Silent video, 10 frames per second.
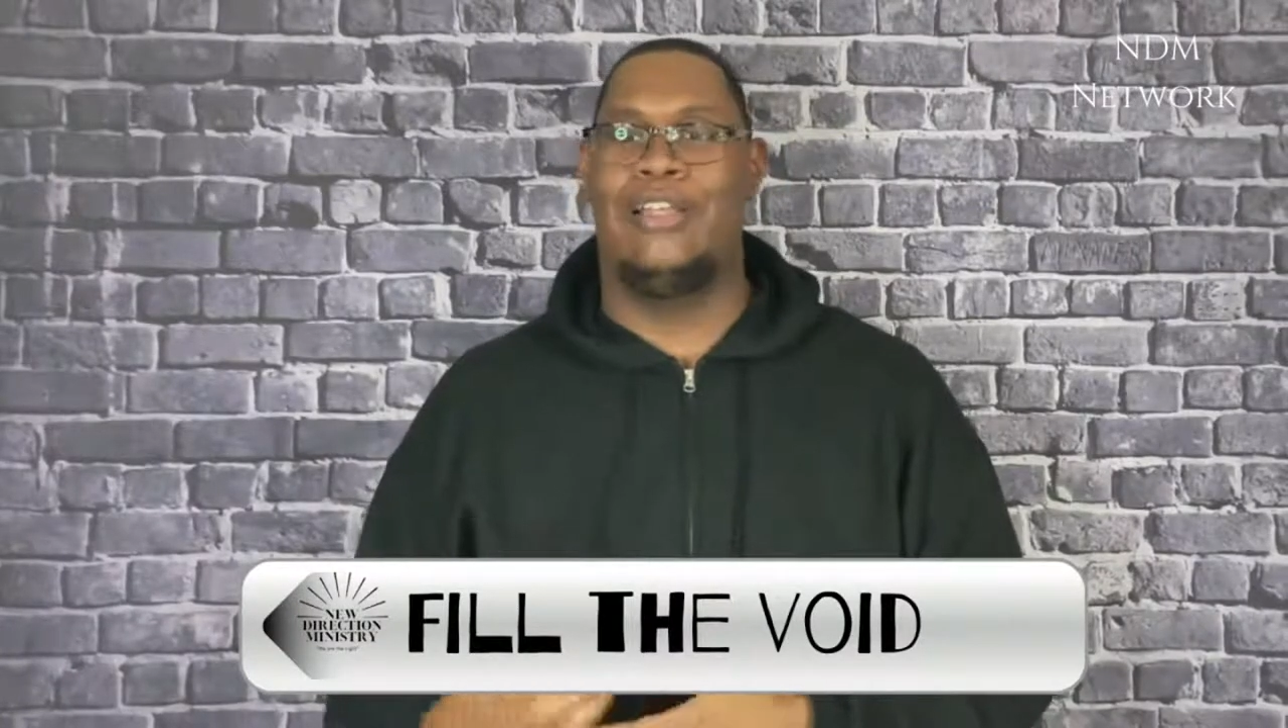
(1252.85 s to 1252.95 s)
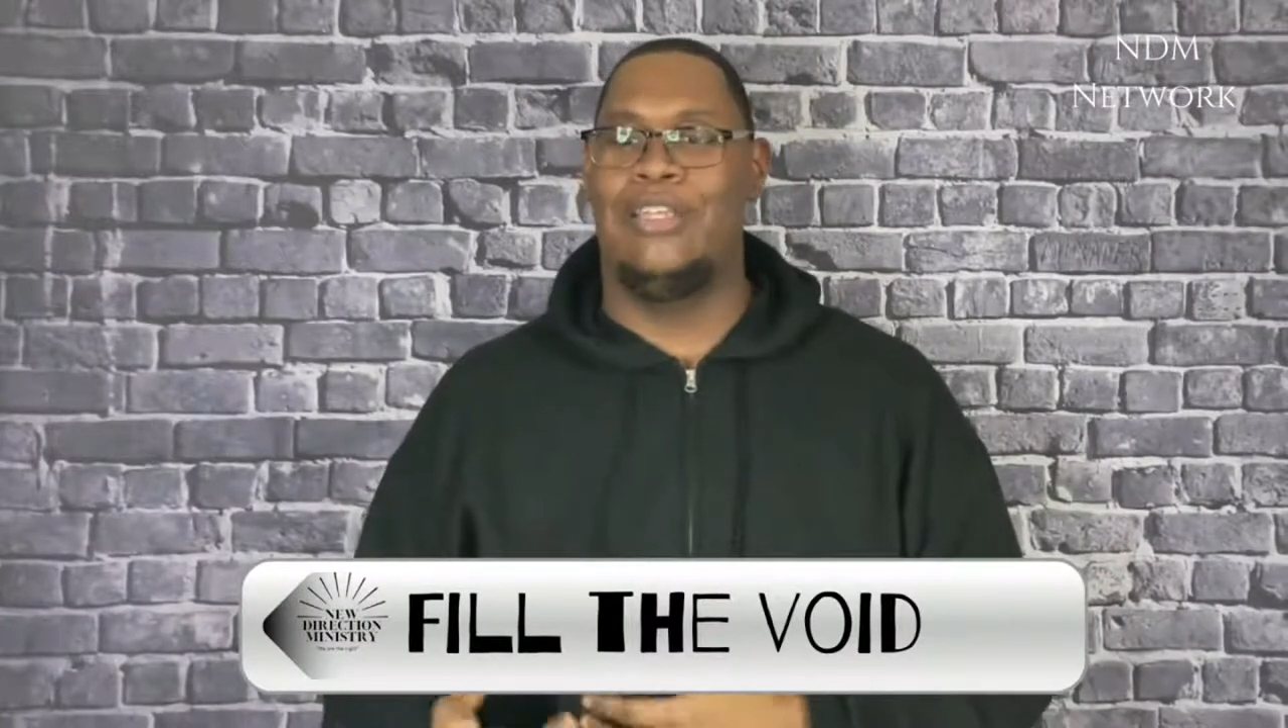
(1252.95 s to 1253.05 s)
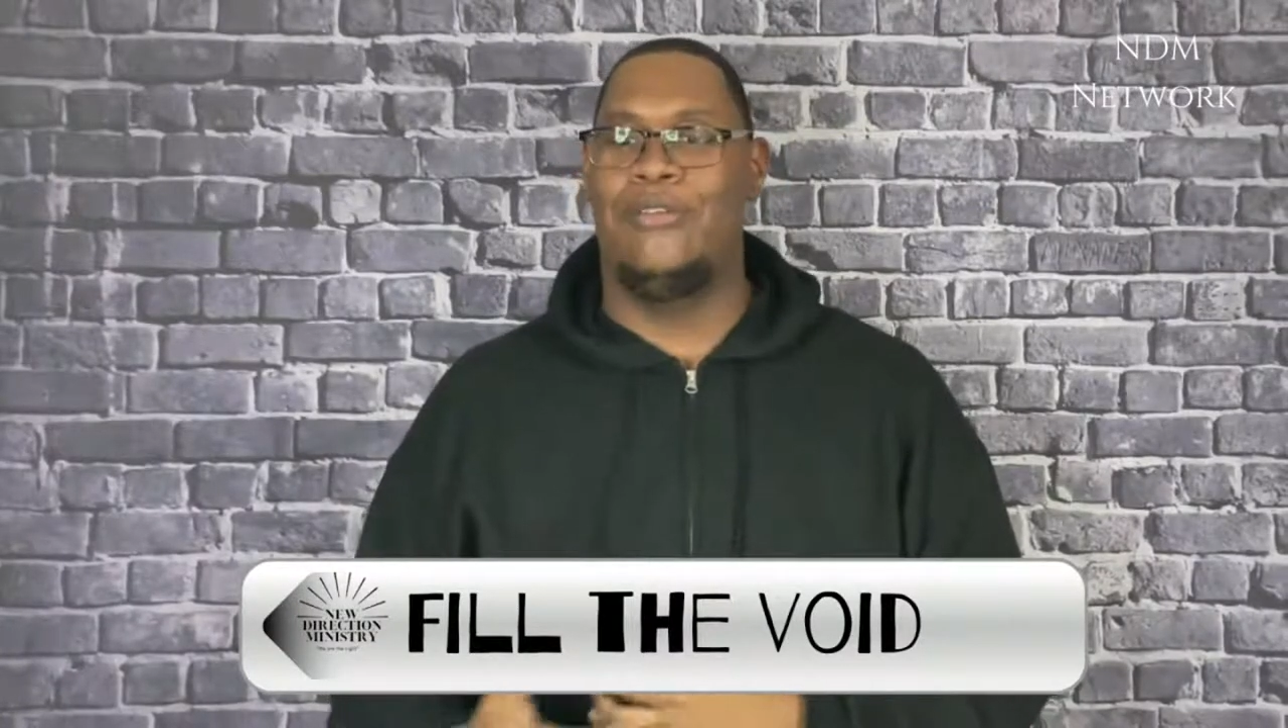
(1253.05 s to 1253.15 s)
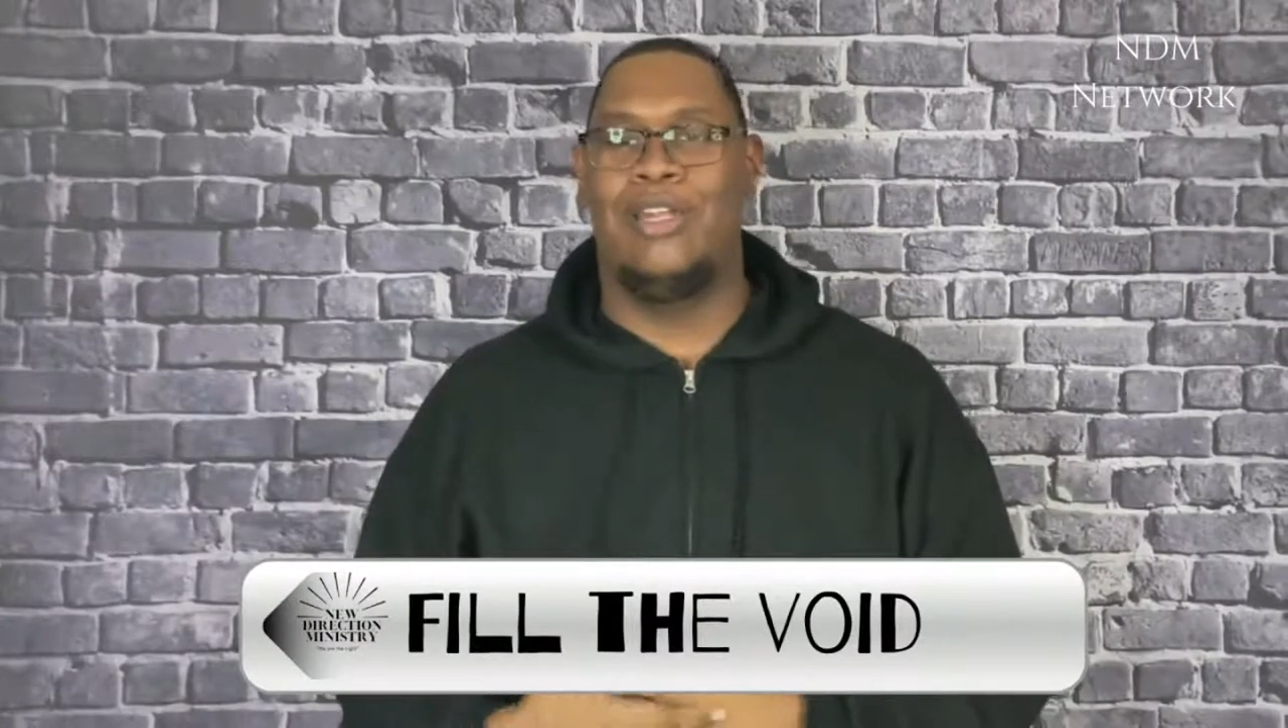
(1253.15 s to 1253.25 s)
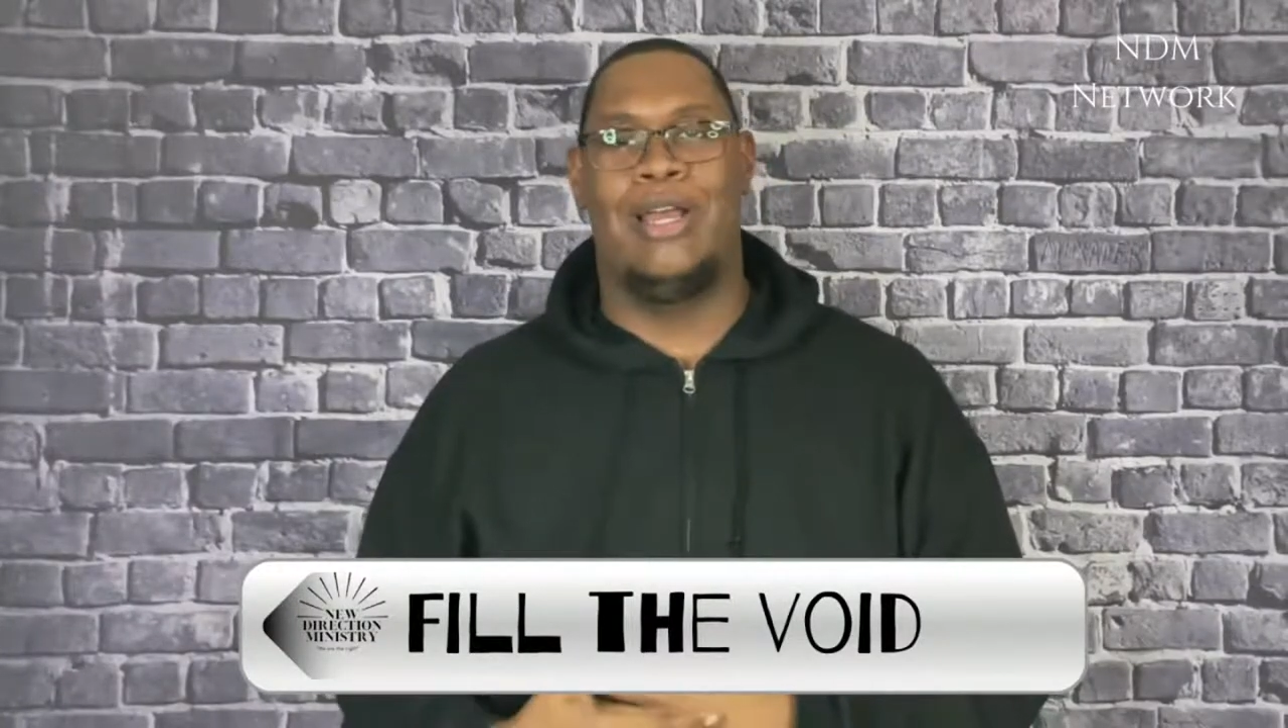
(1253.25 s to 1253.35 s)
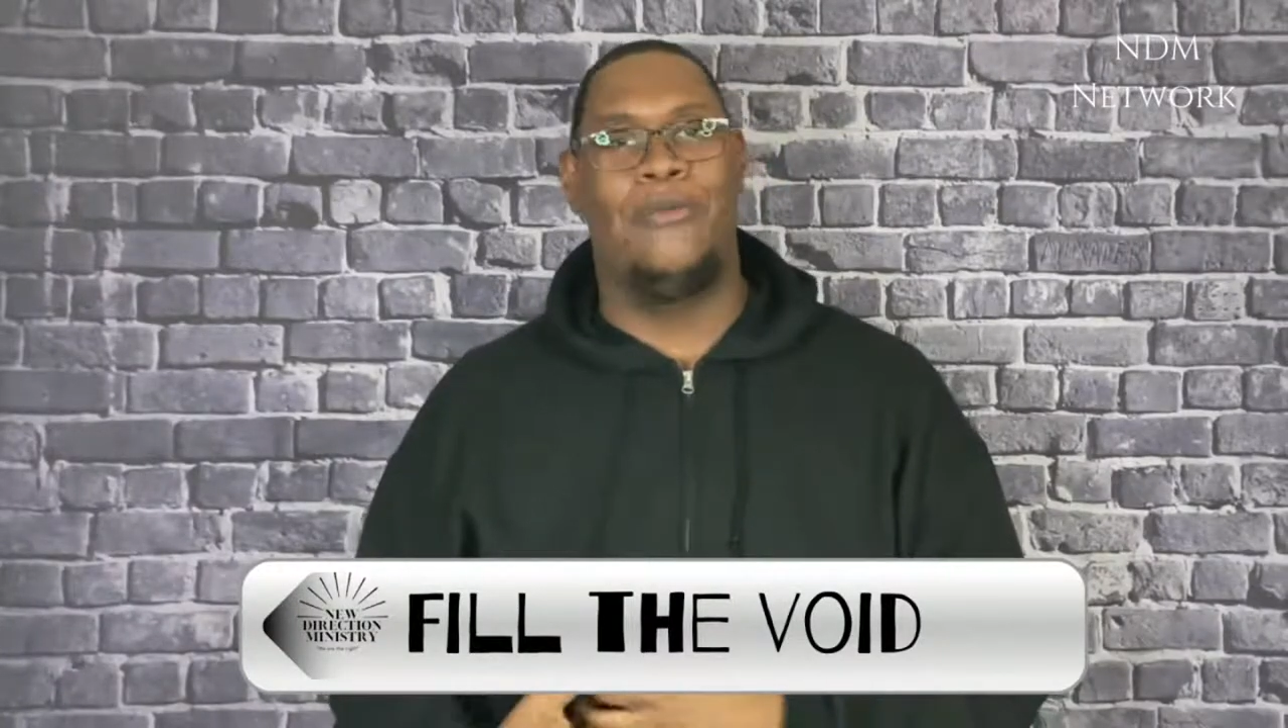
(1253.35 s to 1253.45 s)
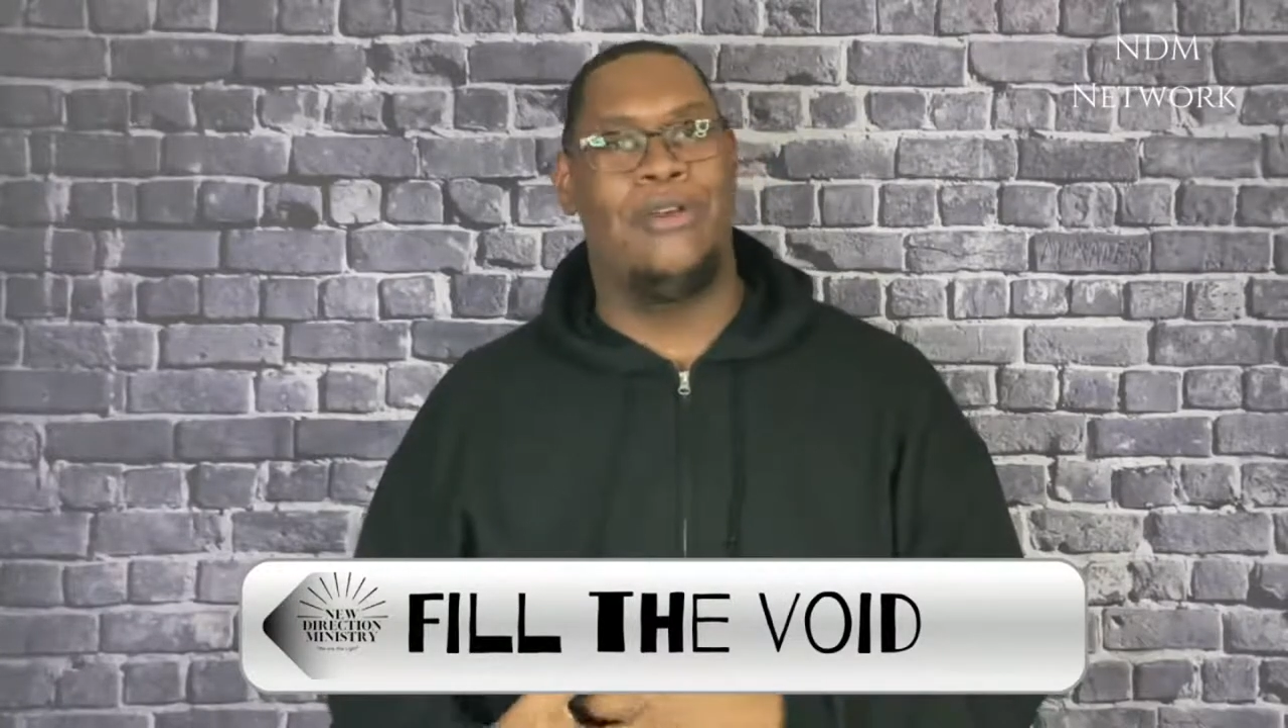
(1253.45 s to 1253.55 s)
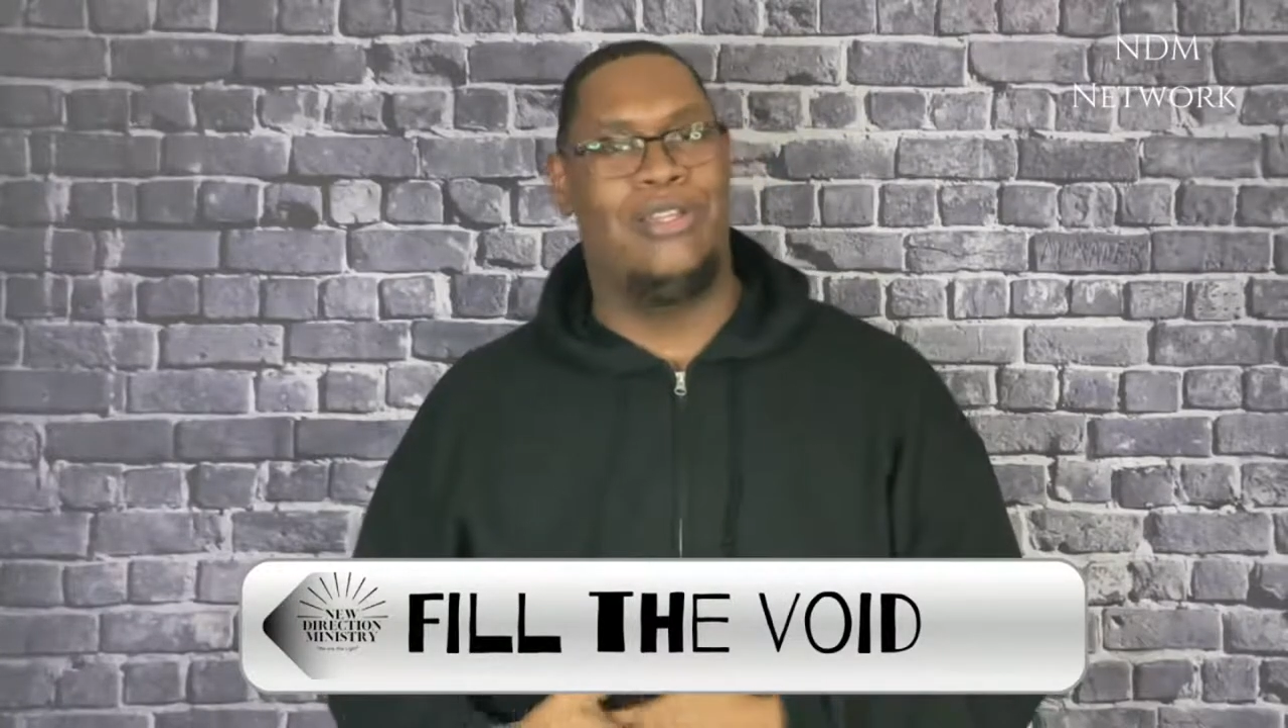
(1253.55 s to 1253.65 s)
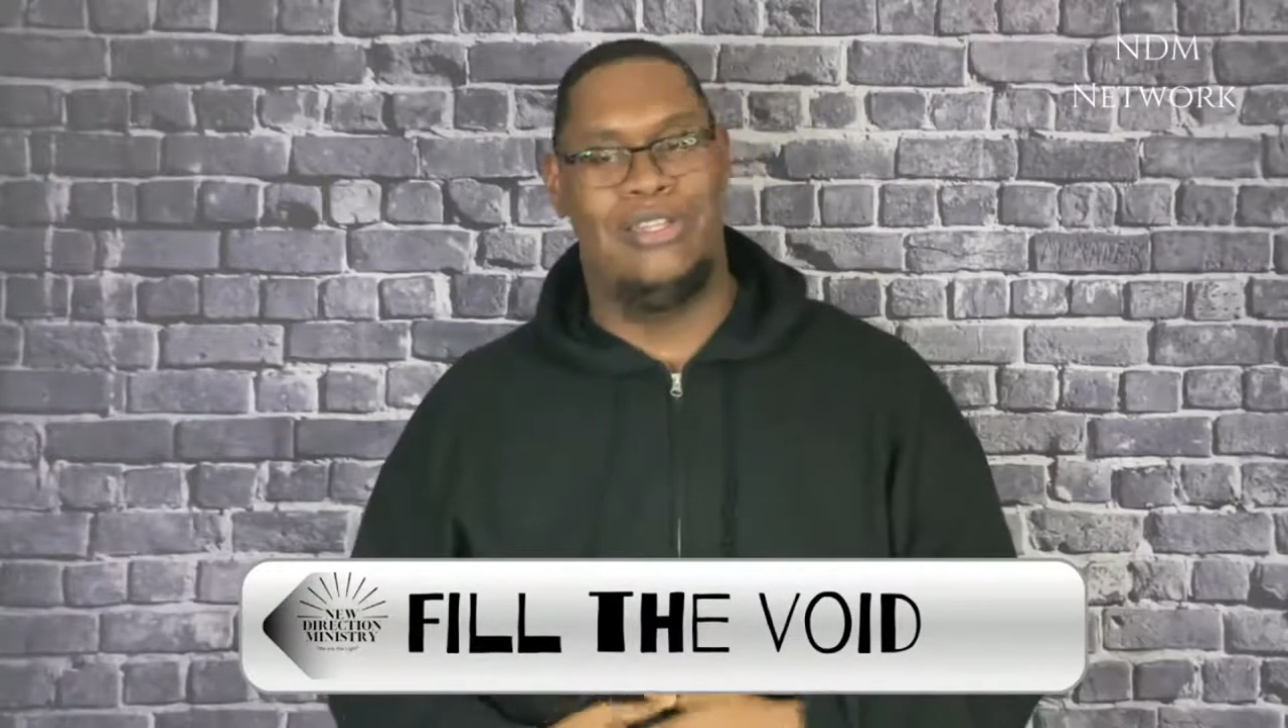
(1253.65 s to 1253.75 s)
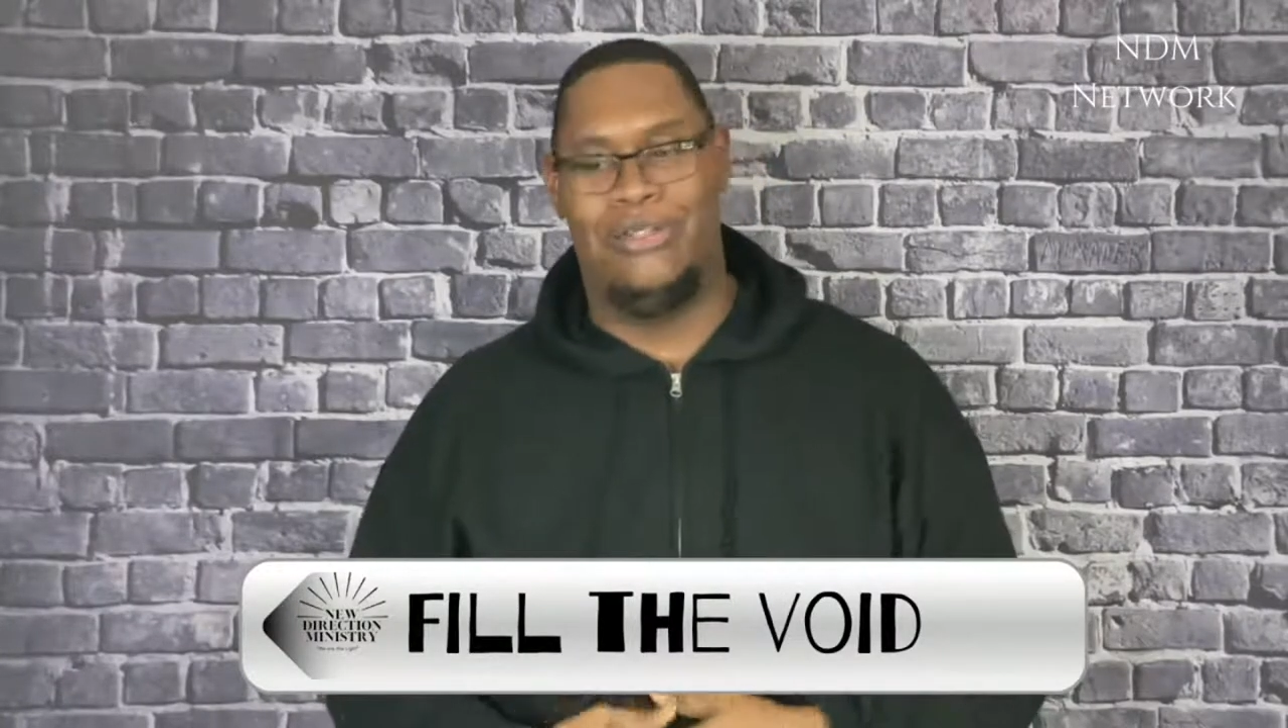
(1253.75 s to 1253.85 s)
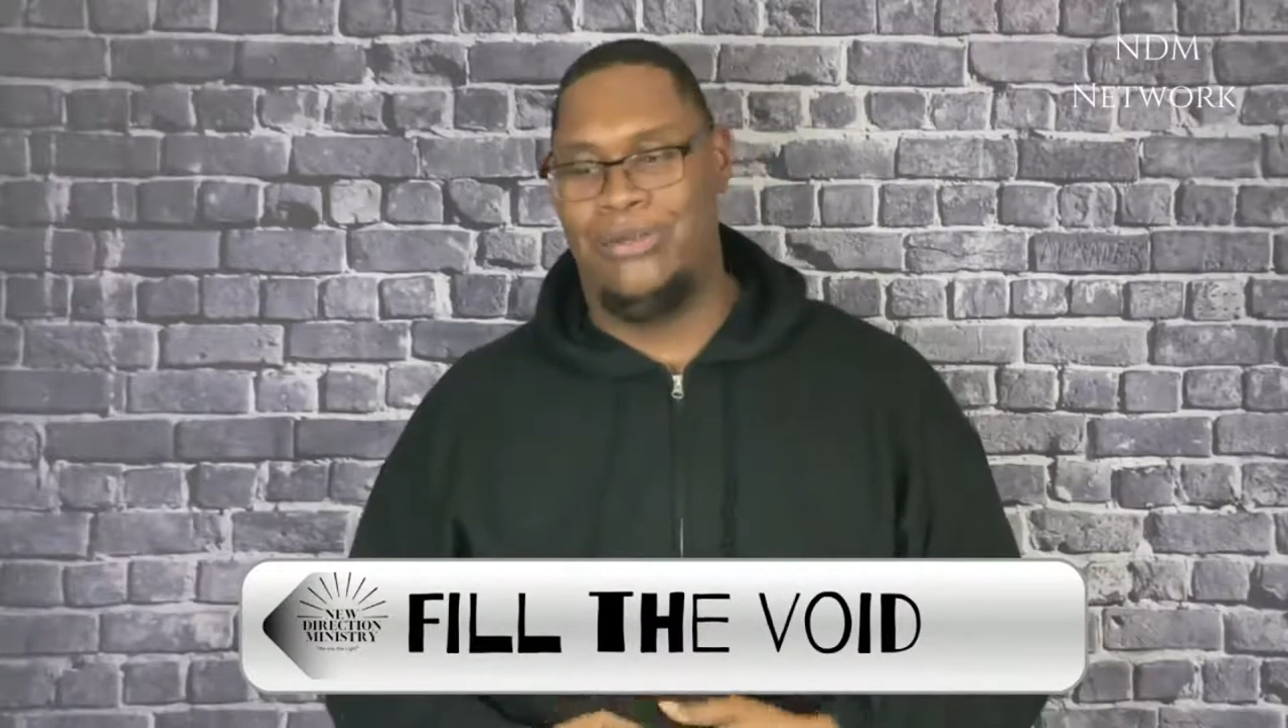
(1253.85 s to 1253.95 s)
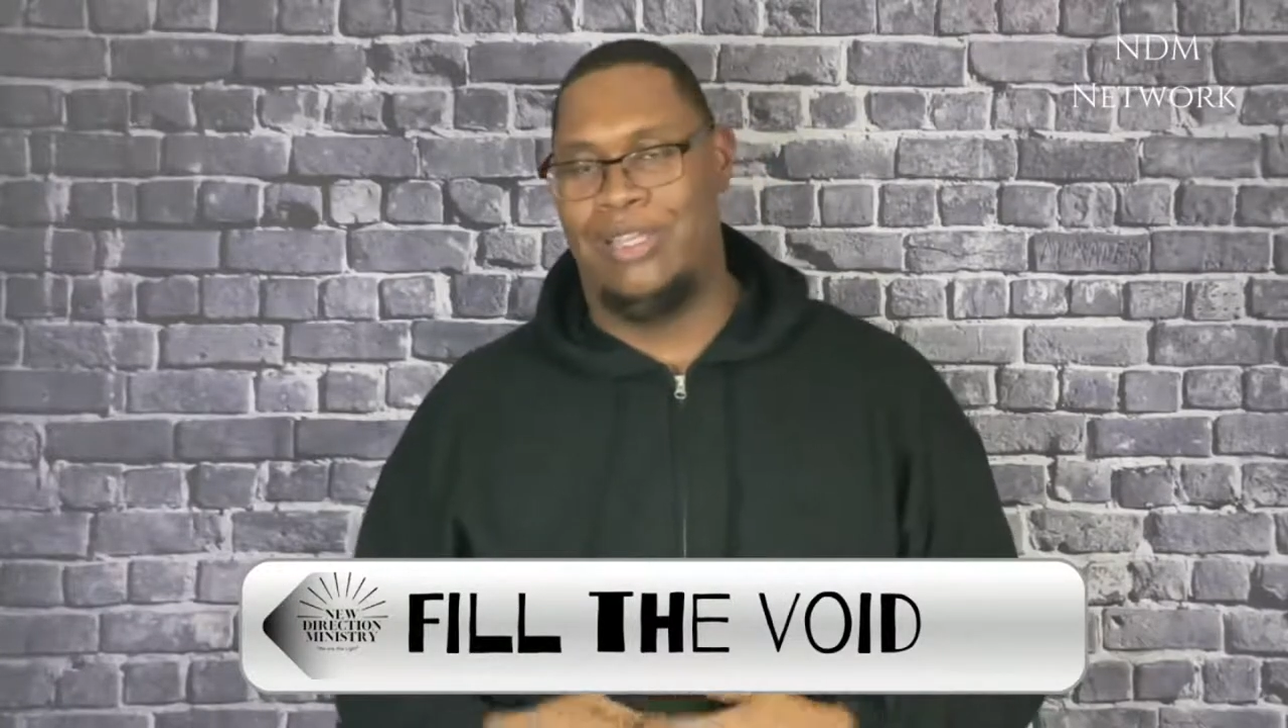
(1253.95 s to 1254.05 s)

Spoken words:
I did what I wanted to do.